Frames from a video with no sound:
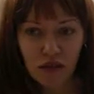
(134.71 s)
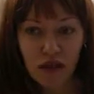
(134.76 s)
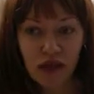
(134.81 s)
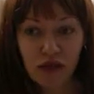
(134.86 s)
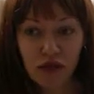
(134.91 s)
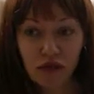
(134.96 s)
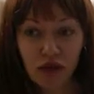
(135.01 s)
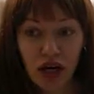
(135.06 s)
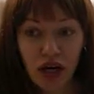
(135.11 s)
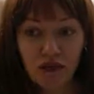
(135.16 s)

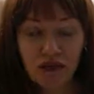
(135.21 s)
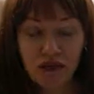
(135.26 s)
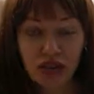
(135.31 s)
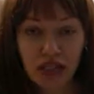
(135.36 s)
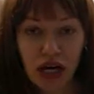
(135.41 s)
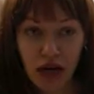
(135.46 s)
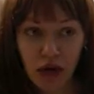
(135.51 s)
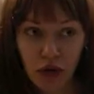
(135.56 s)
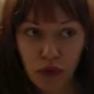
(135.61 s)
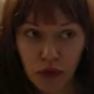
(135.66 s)
if you have
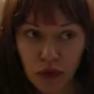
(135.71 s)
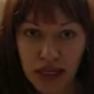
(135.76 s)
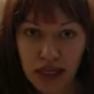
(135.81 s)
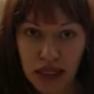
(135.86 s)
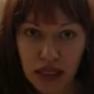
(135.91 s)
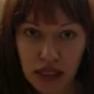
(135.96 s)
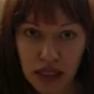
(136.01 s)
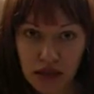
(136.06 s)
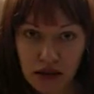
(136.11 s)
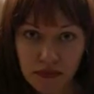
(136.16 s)

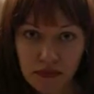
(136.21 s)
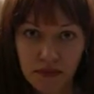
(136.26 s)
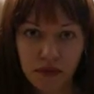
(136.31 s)
diarrhea.